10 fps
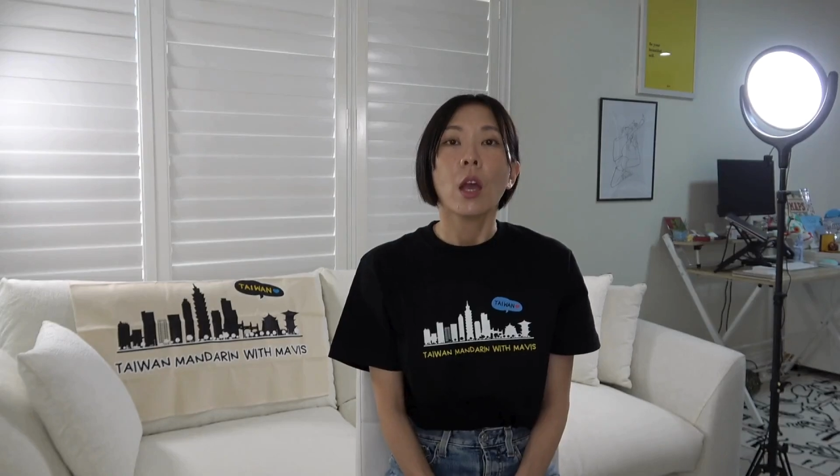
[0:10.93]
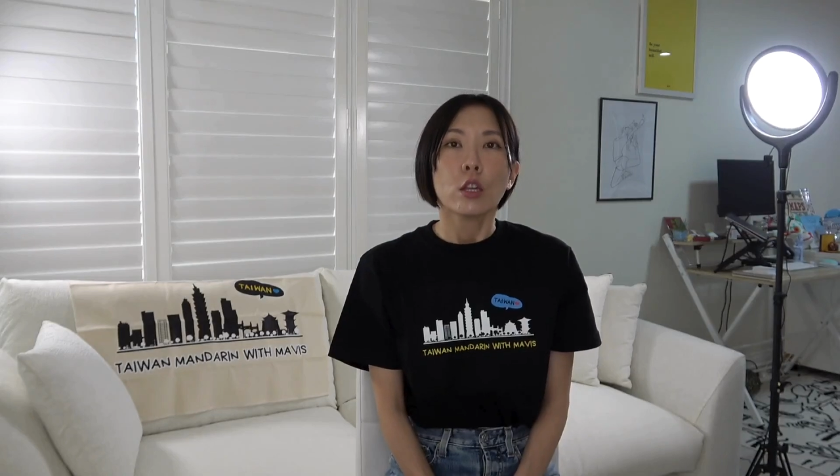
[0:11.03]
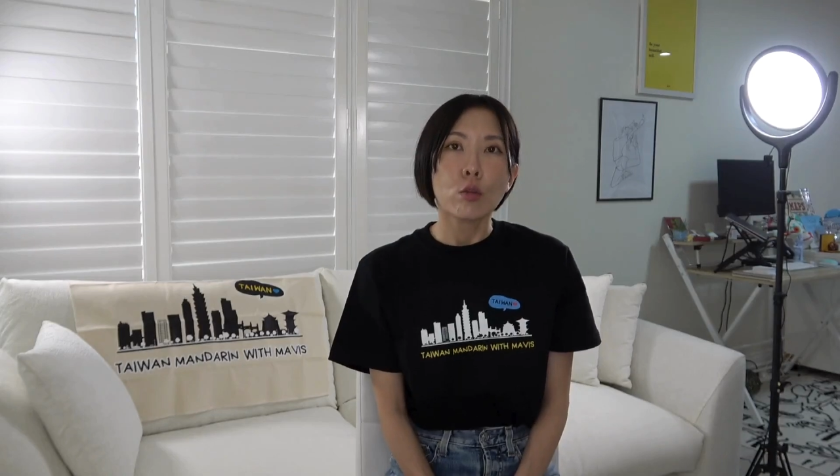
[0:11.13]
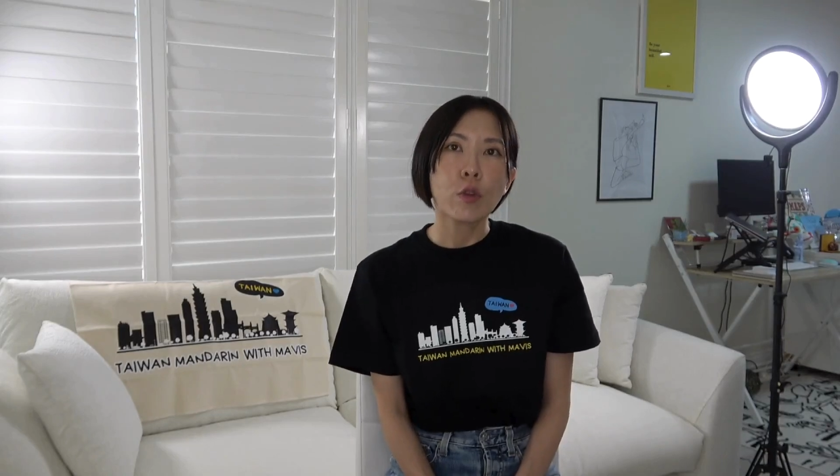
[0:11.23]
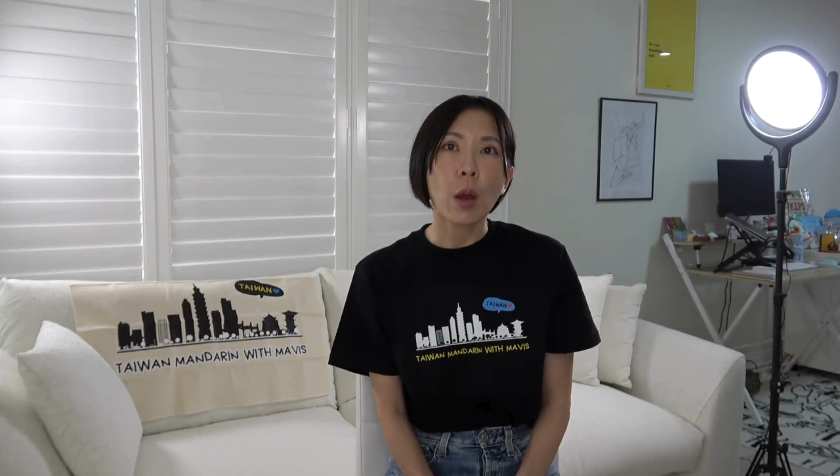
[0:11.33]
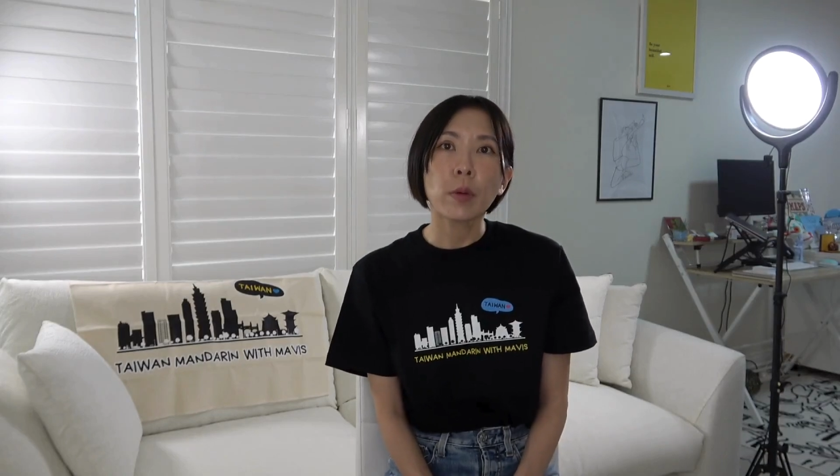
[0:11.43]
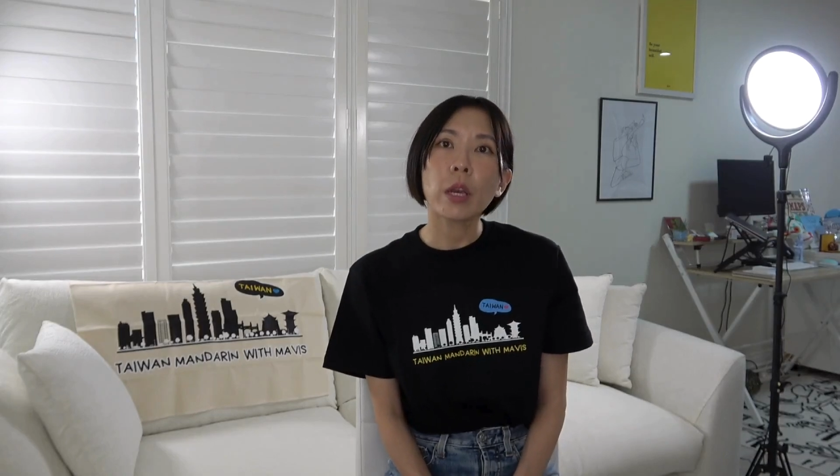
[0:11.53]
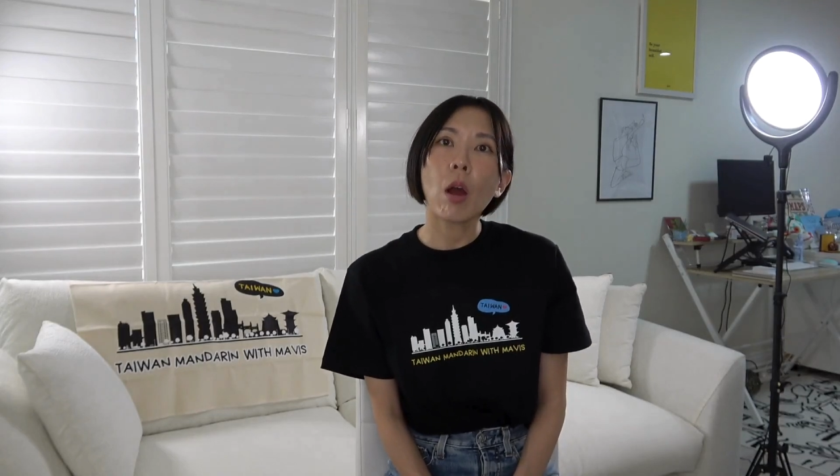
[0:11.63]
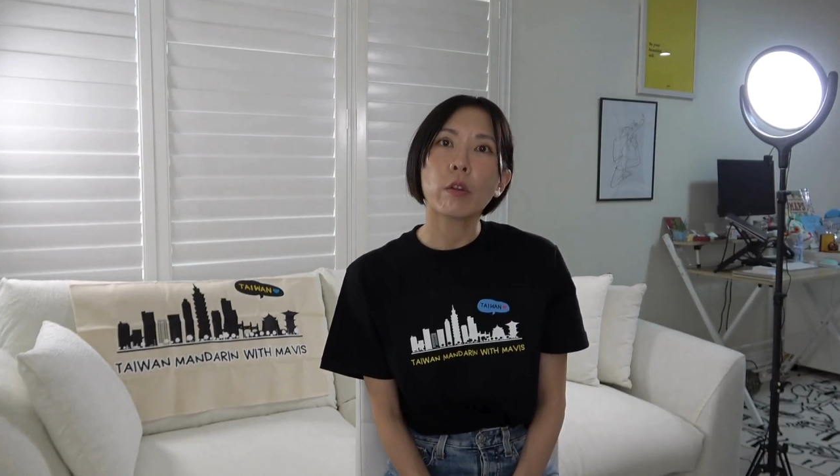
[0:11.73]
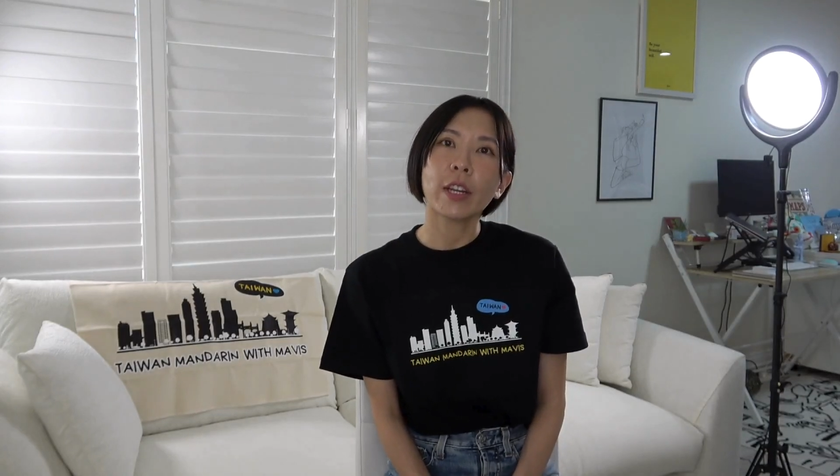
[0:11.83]
You
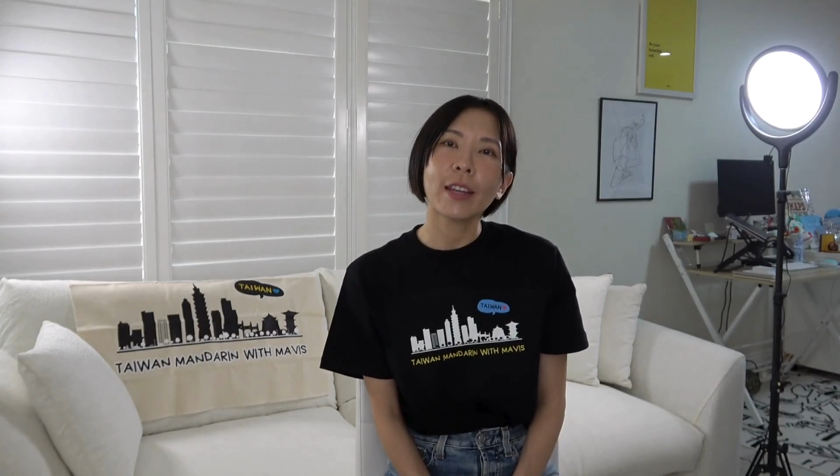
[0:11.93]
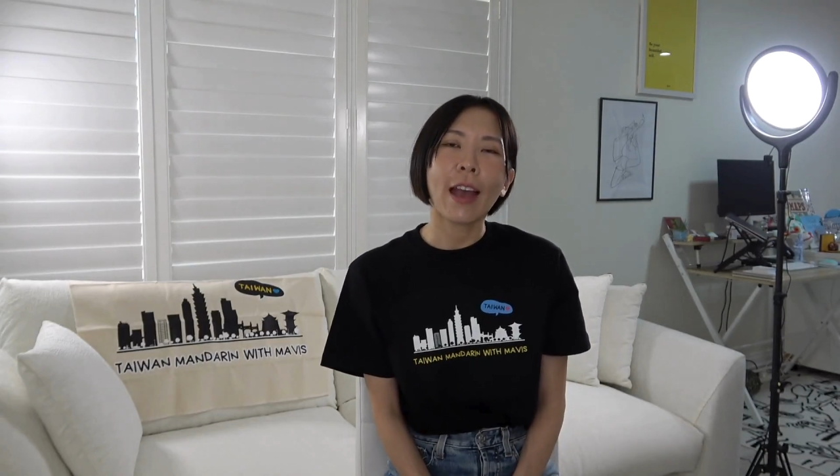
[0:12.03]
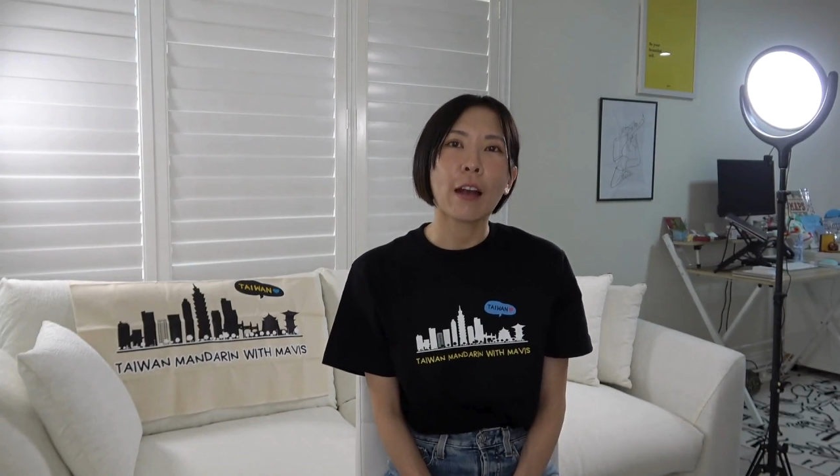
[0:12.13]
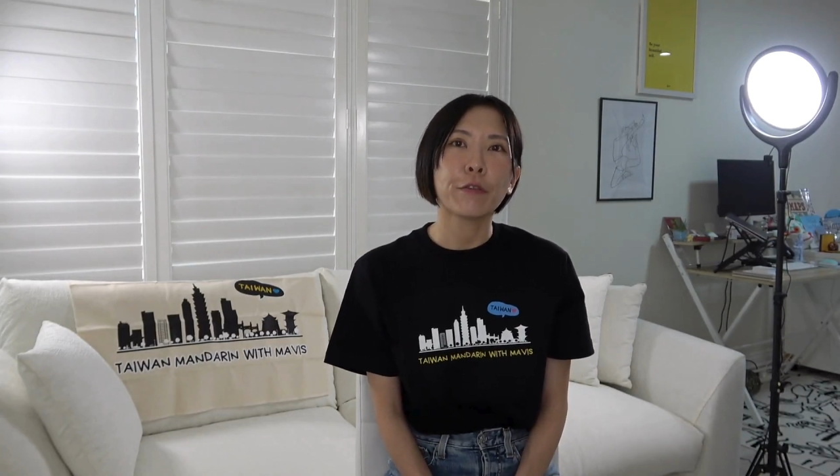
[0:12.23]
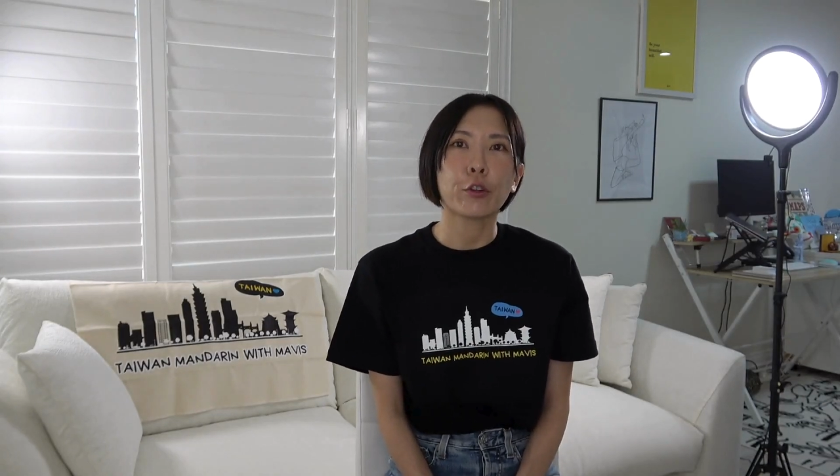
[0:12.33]
probably already have